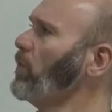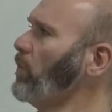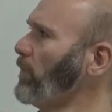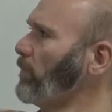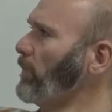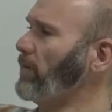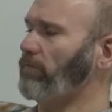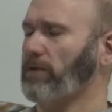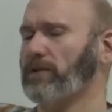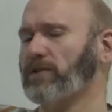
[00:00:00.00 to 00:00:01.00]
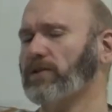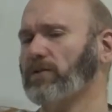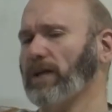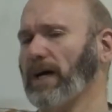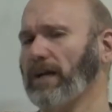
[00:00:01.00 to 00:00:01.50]
with reference to
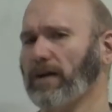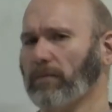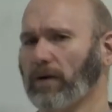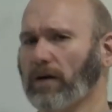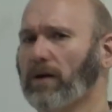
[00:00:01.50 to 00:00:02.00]
that number.